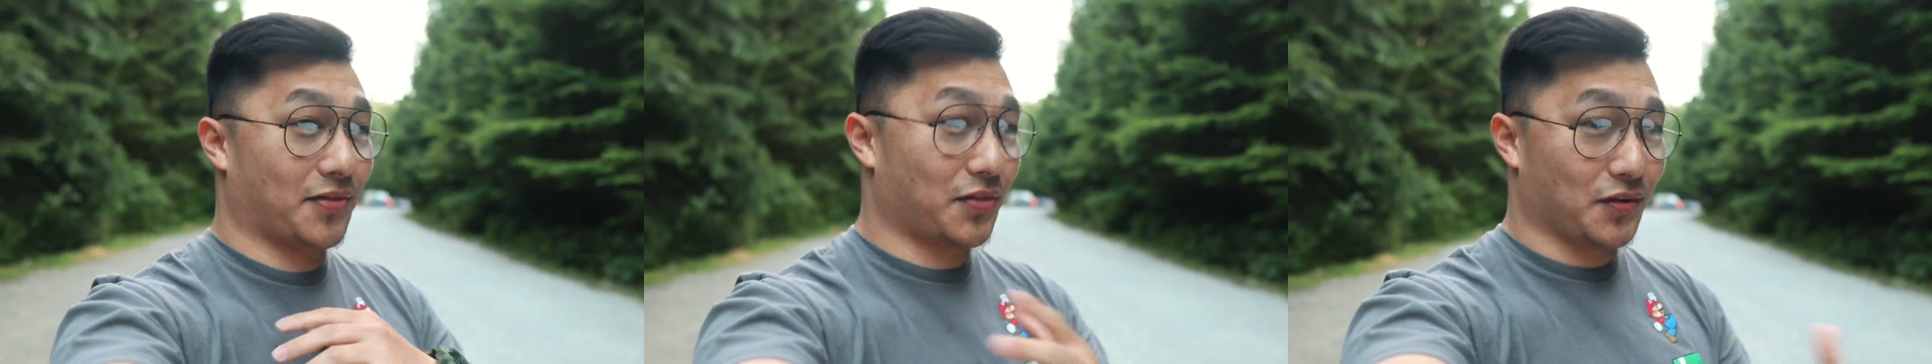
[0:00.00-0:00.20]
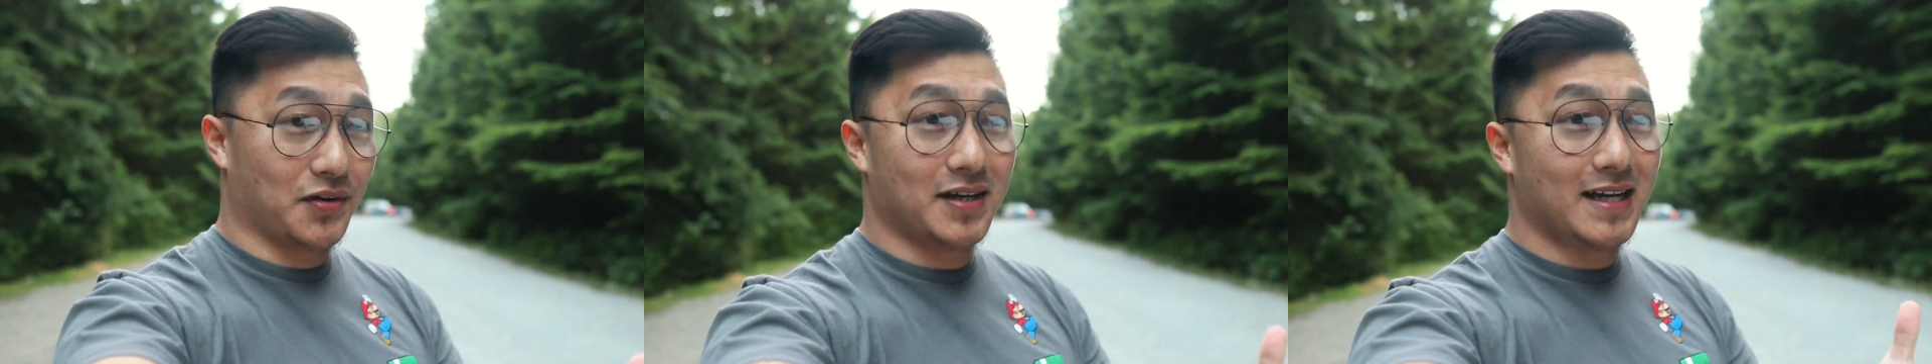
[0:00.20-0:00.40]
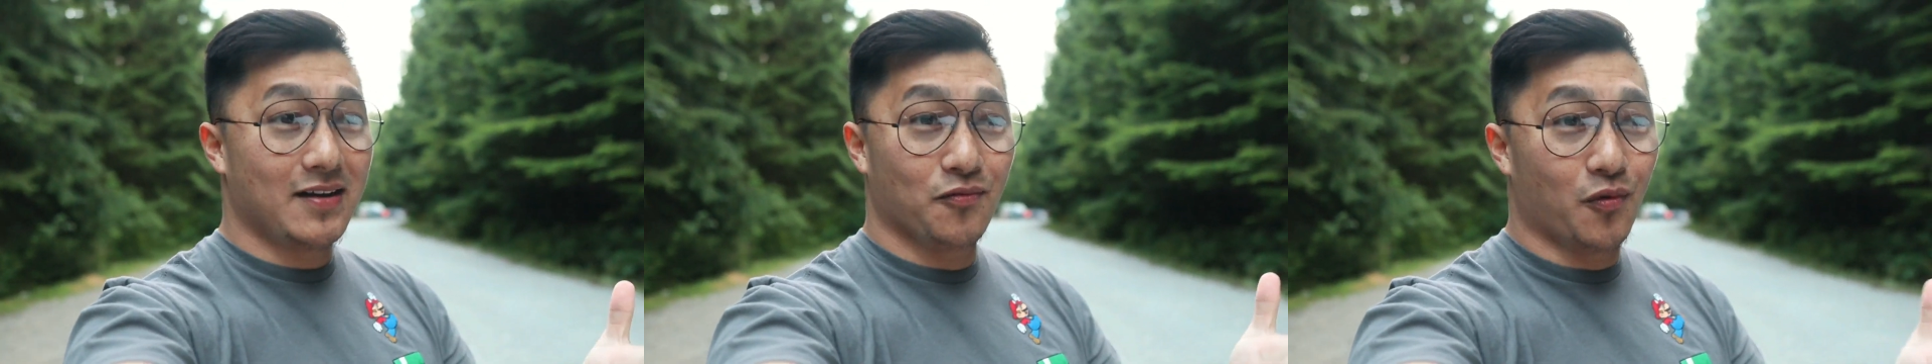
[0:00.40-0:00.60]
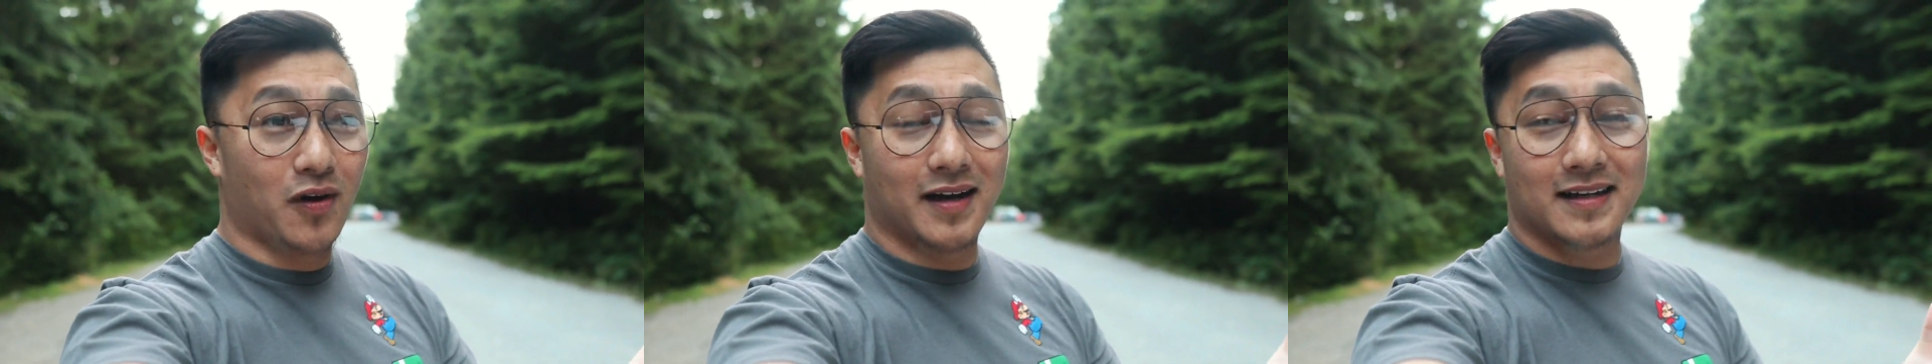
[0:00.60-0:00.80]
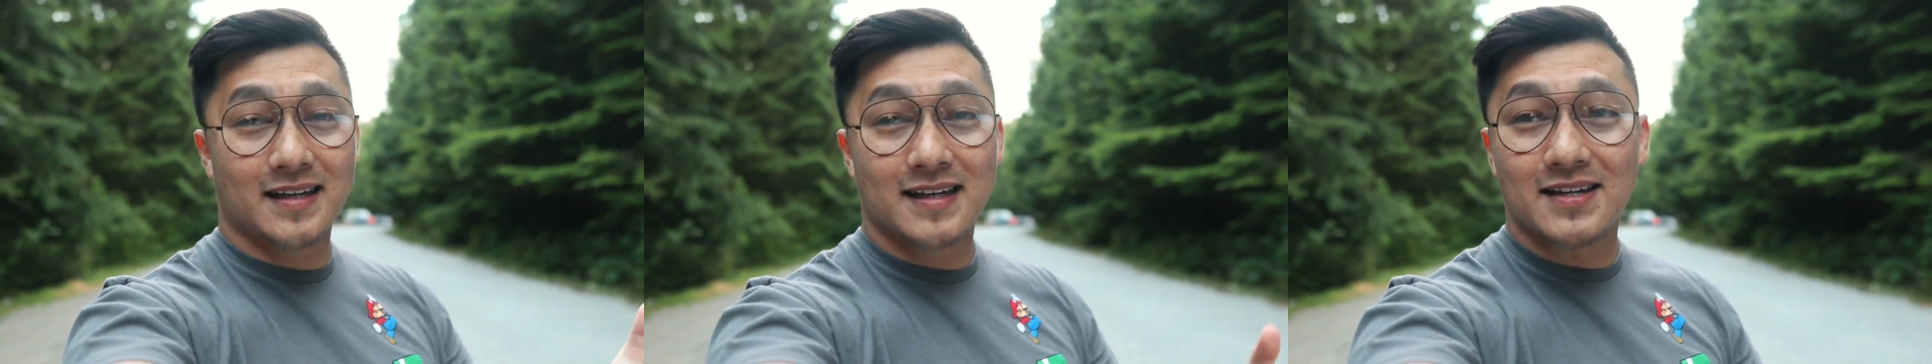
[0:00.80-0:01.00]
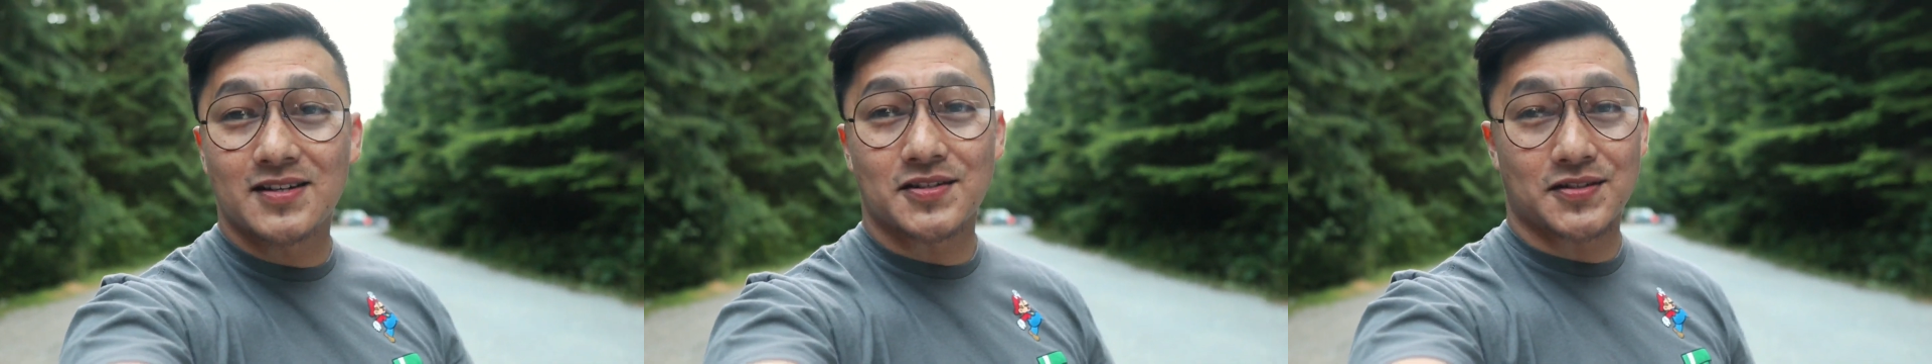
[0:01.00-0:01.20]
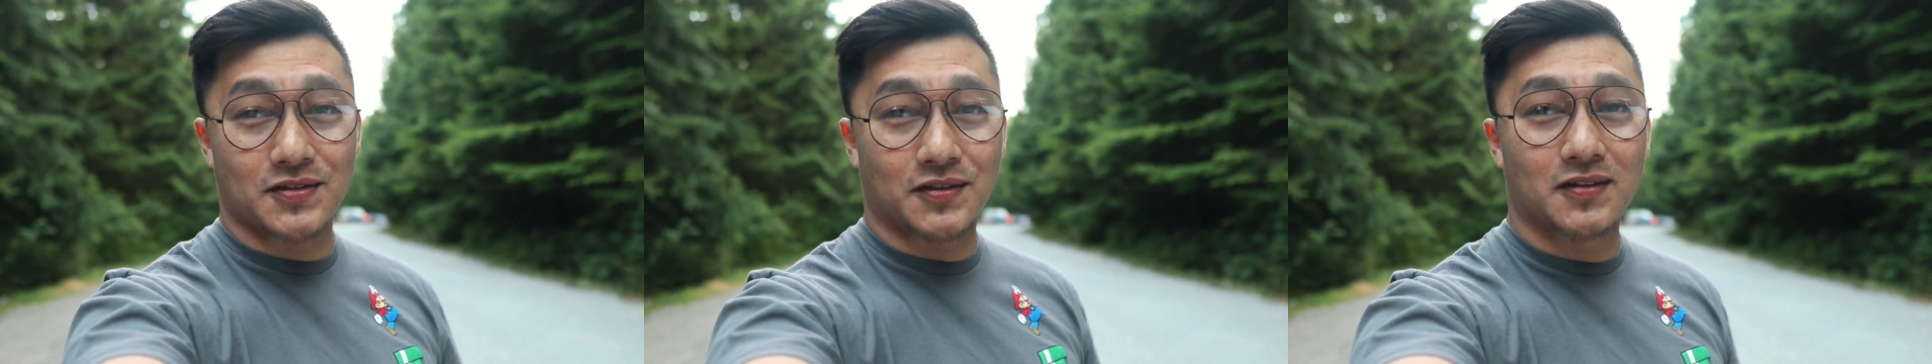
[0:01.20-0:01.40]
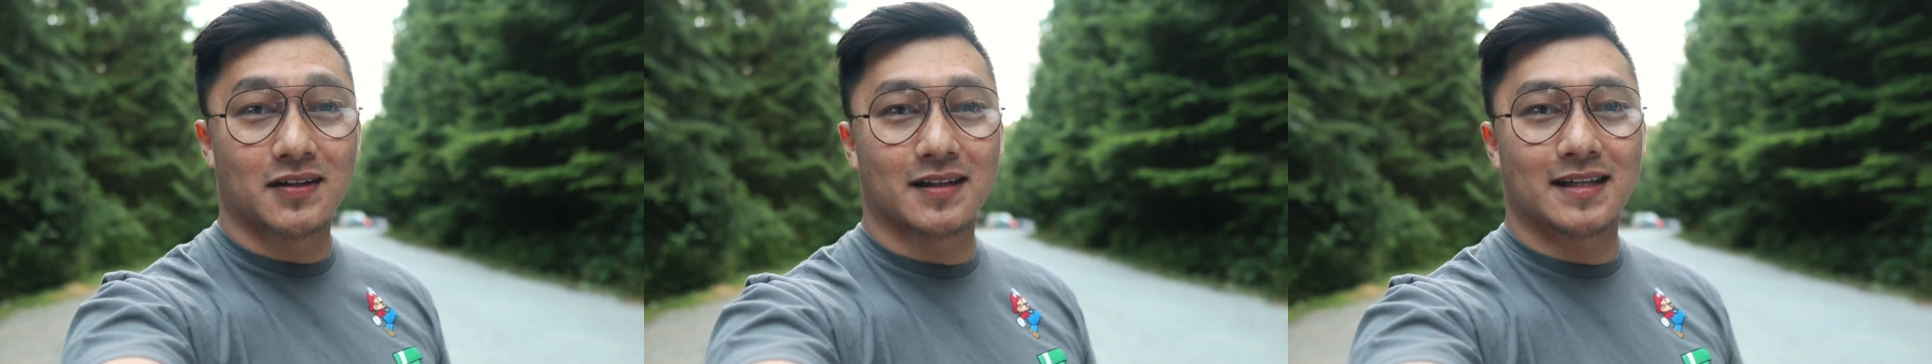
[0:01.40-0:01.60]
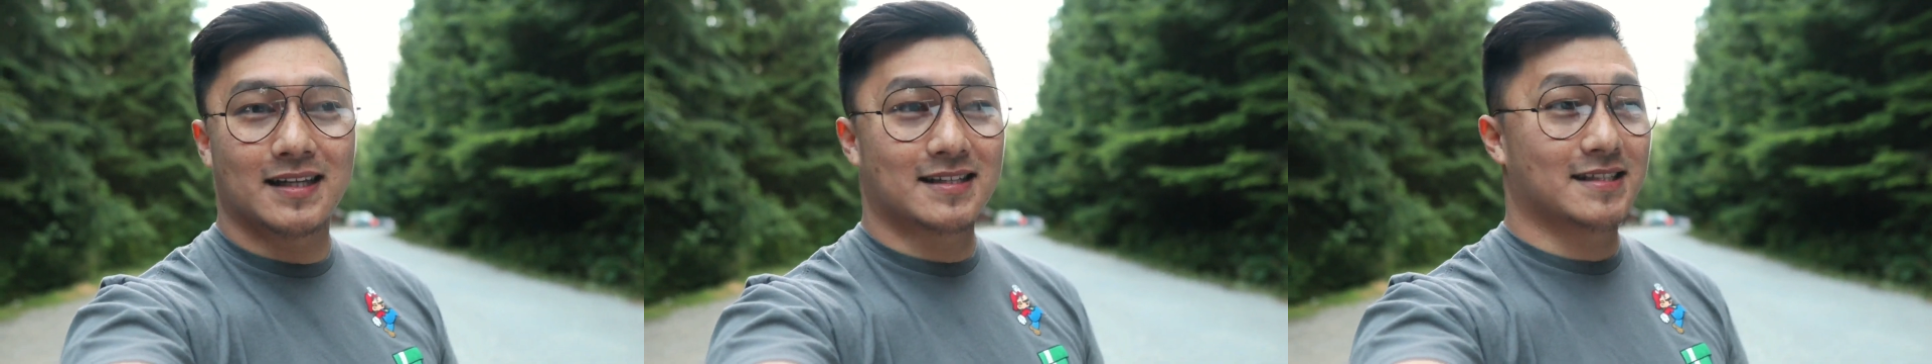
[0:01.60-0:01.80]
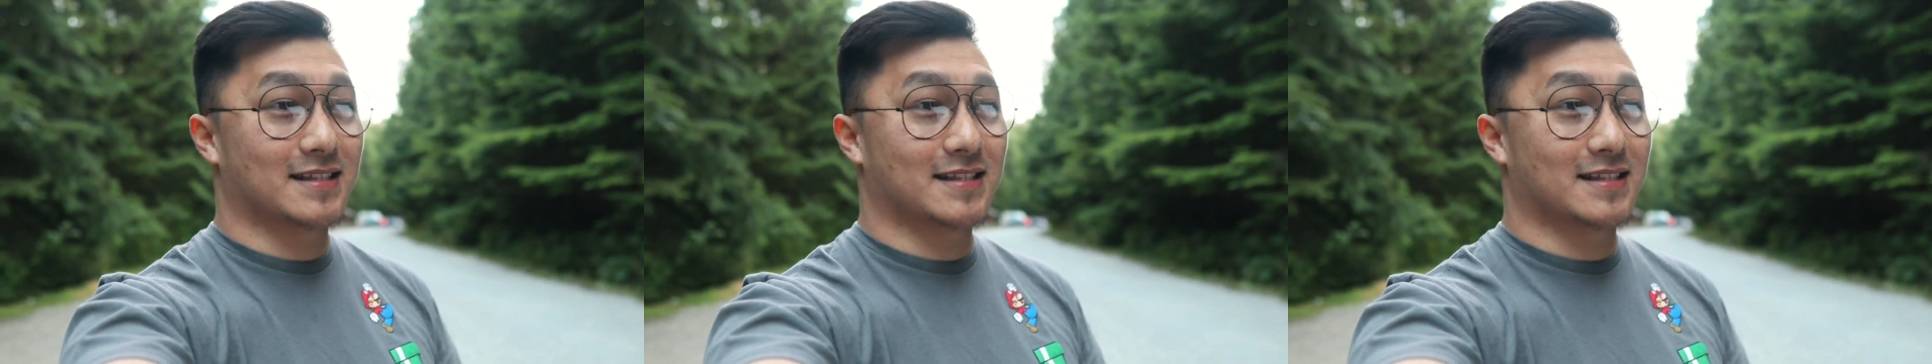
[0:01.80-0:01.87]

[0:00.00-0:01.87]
31 years old, it's